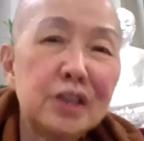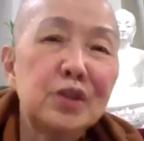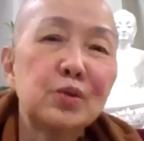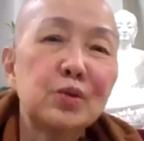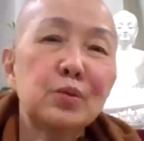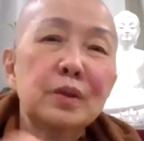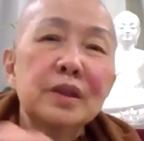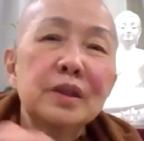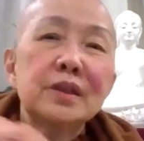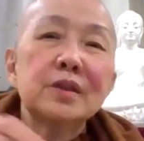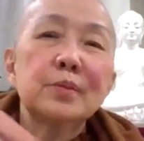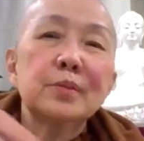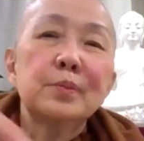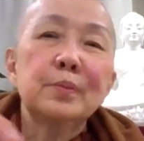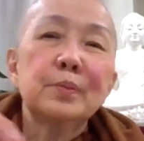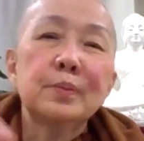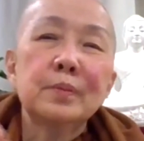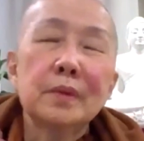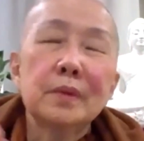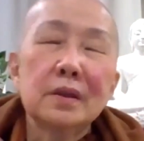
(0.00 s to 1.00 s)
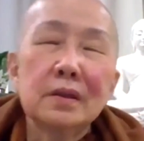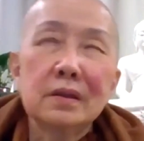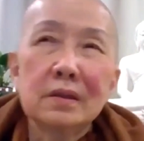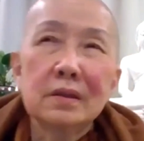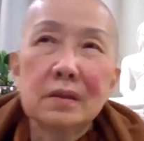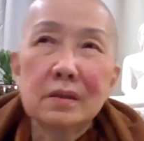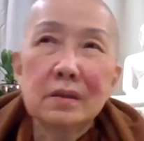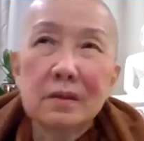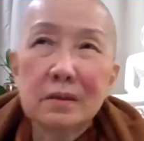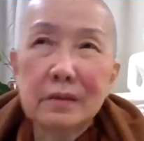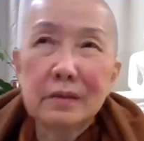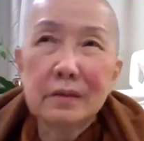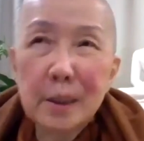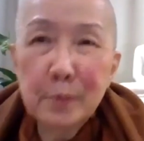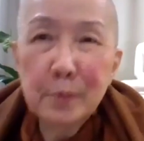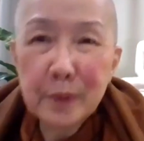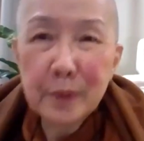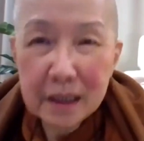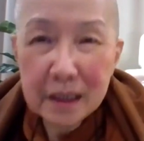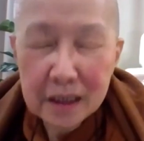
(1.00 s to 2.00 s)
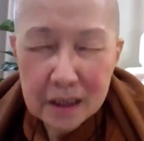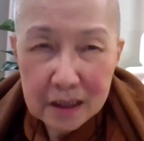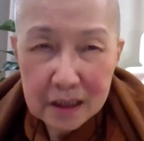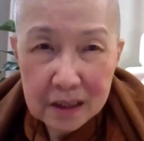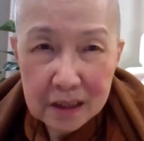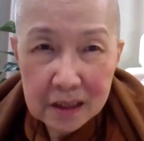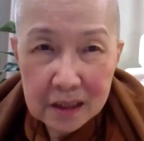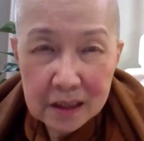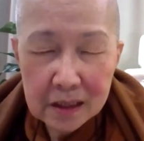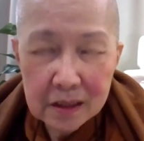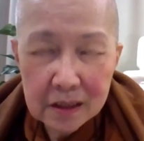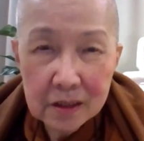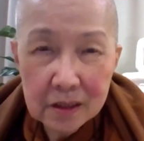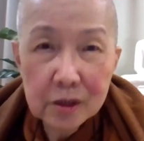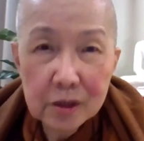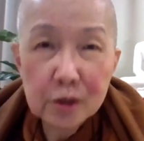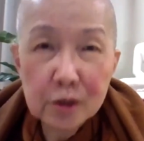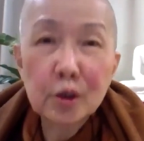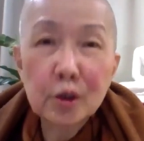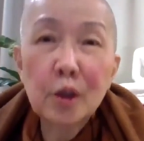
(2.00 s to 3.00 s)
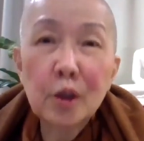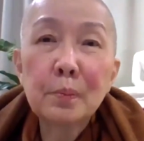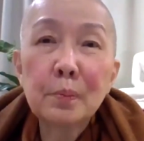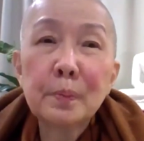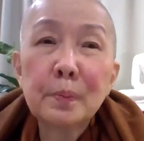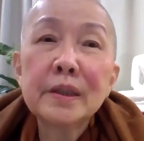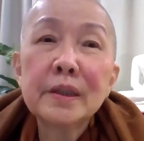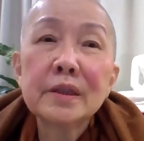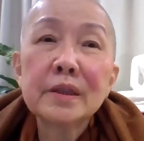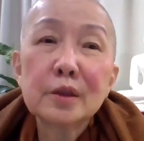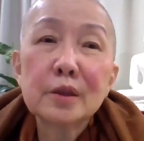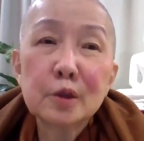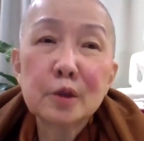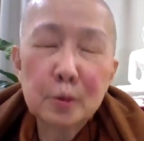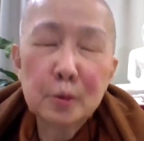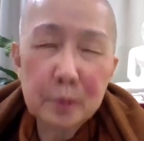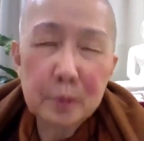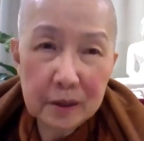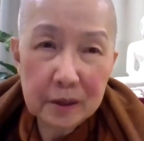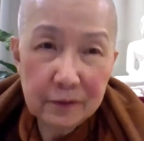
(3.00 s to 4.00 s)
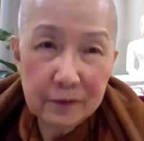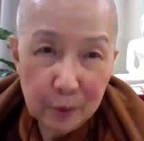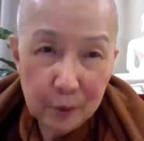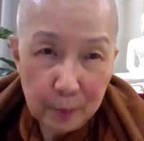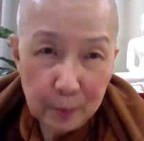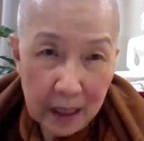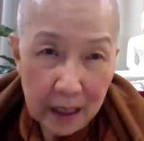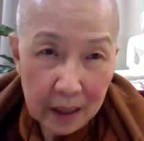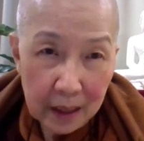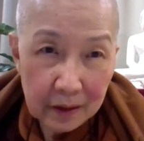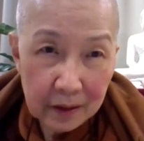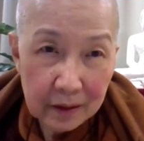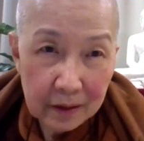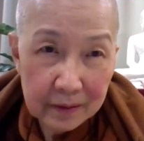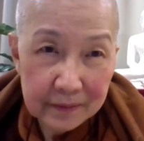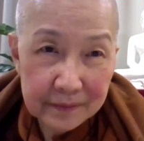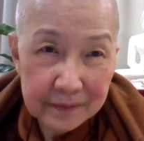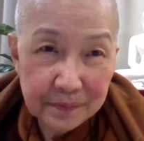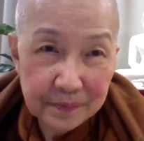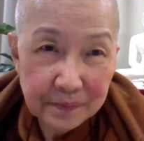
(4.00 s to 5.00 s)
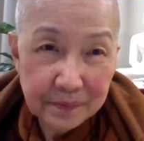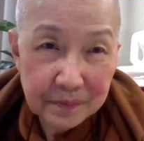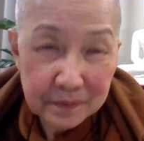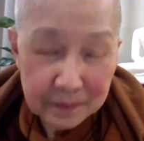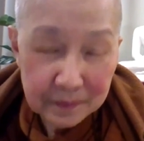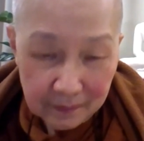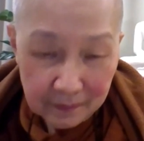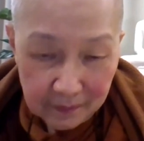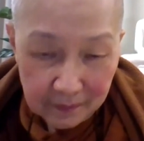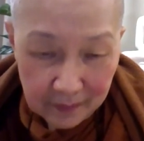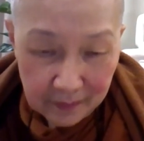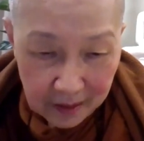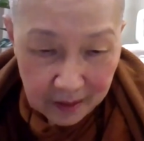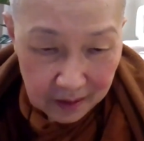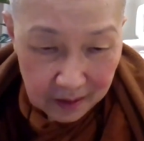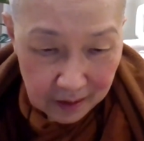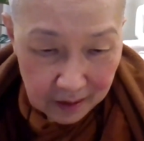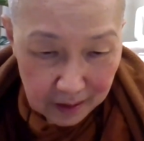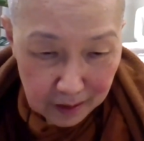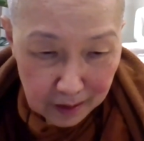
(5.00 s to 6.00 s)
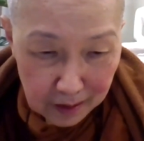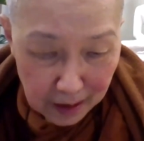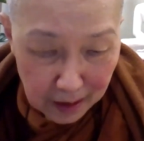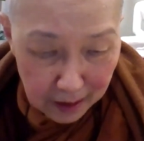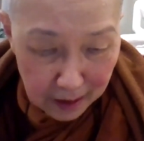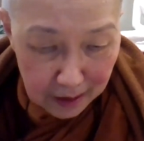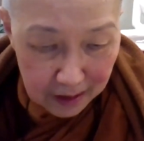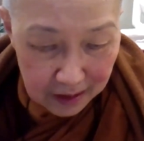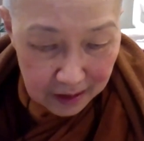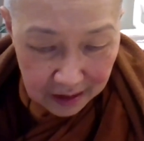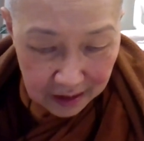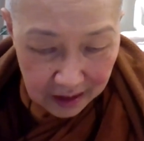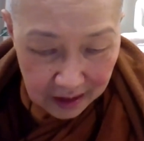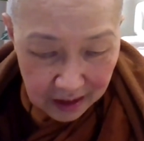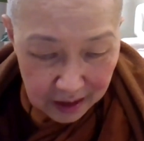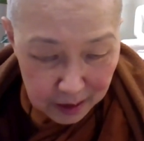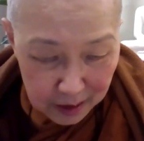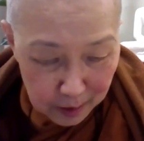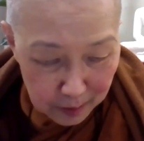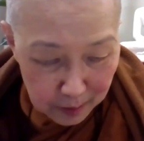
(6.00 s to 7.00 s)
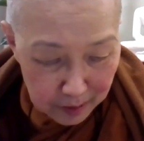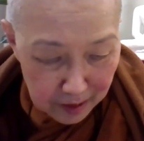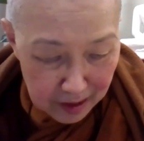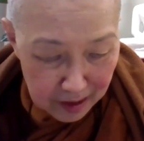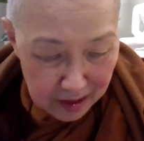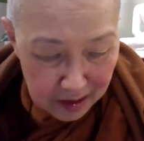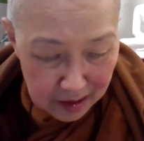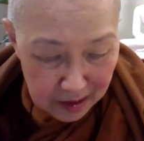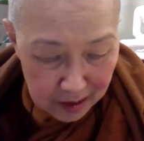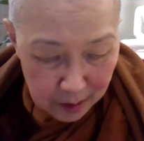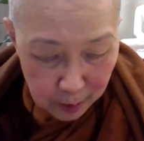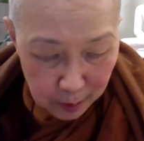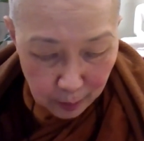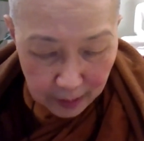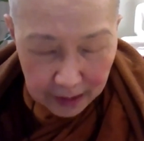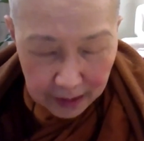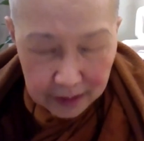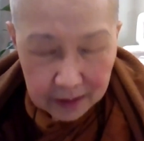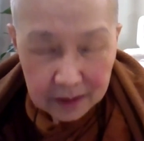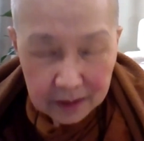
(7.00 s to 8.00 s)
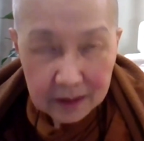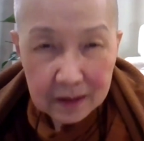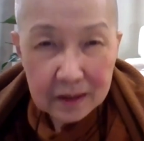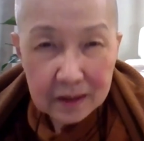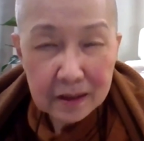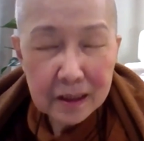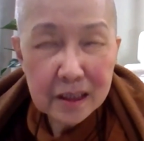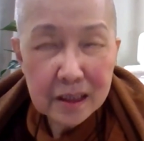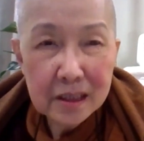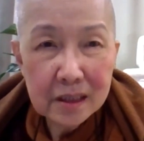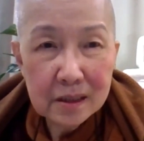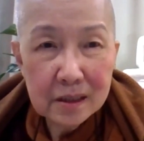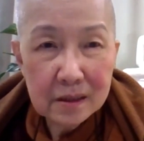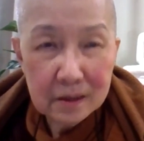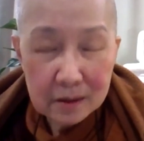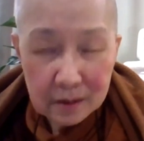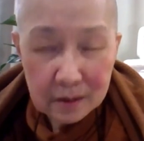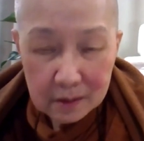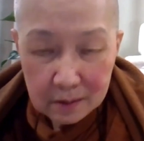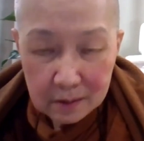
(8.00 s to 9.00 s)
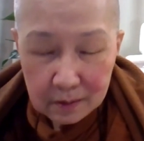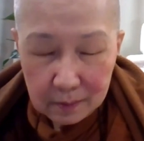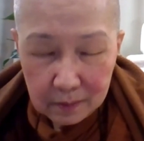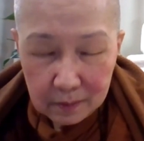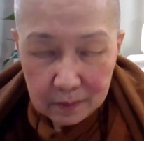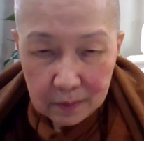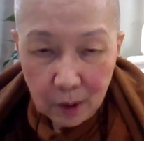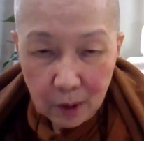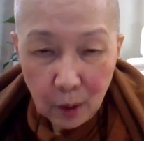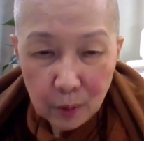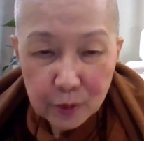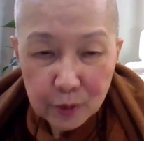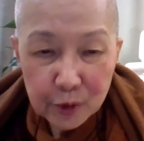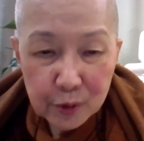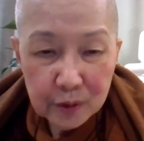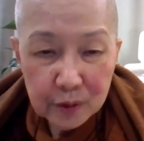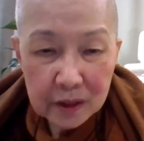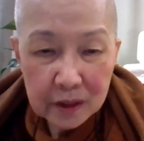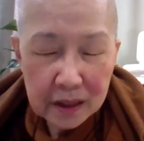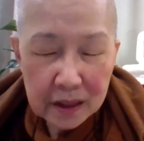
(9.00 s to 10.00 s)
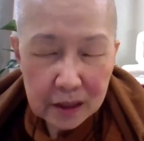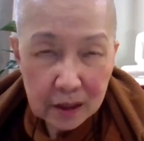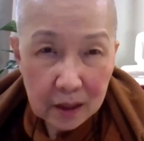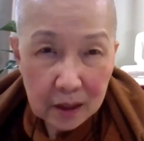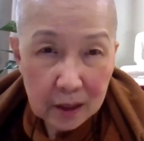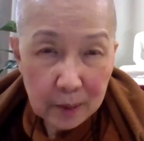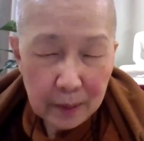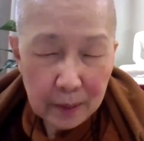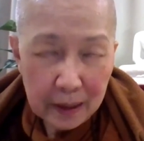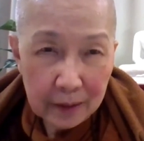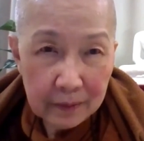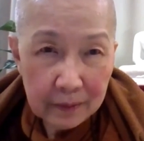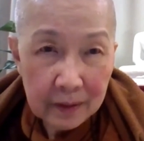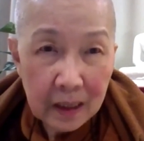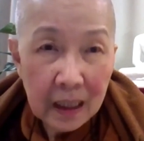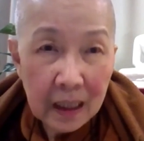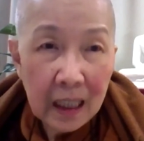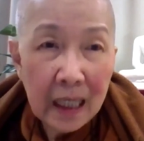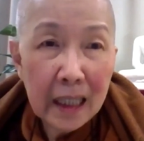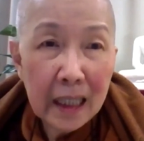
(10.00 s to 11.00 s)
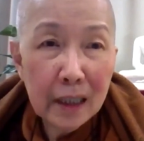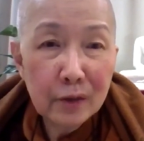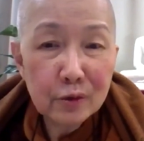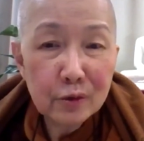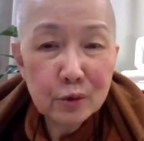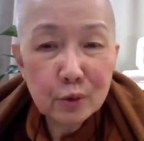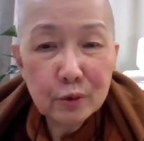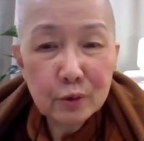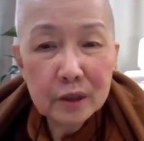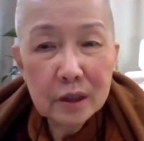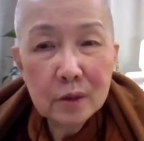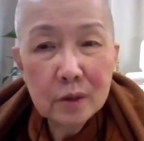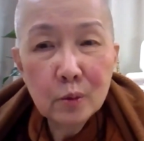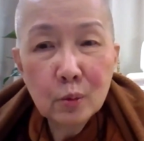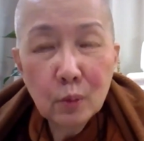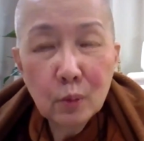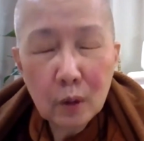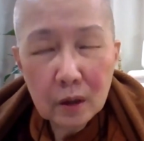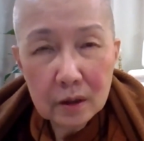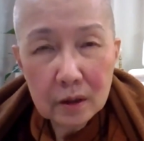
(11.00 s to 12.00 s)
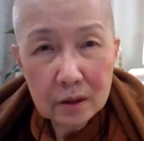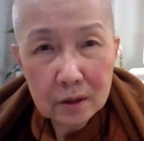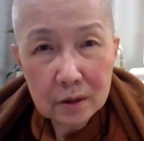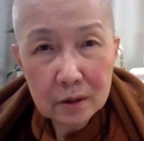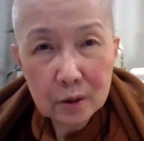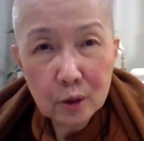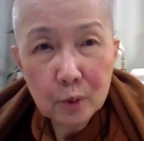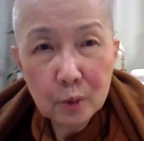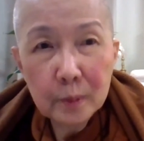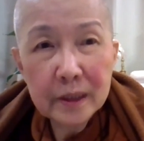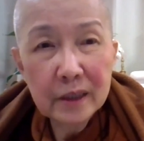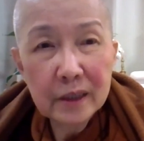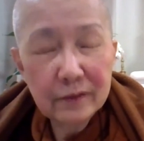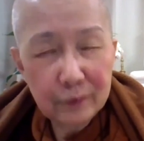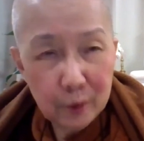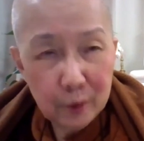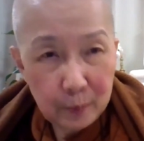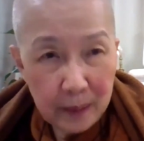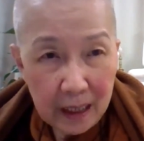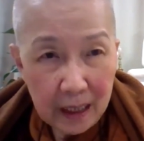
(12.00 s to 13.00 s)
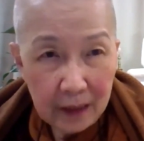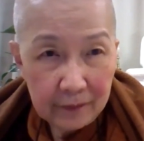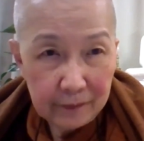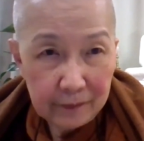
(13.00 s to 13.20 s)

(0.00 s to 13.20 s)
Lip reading: towards right practice to complete the Noble Eightfold Path. Okay, so this is what this whole sutta is all about. How do we walk the Noble Eightfold Path?